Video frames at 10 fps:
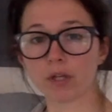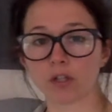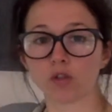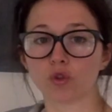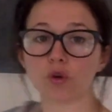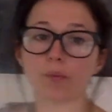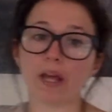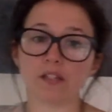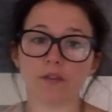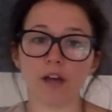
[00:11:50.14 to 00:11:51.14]
can draw a
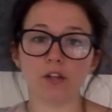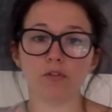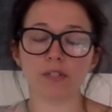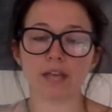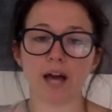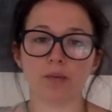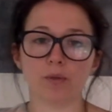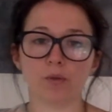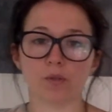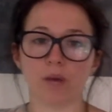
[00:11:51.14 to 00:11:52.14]
place value grid to help
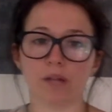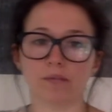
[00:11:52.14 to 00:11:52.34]
you as well.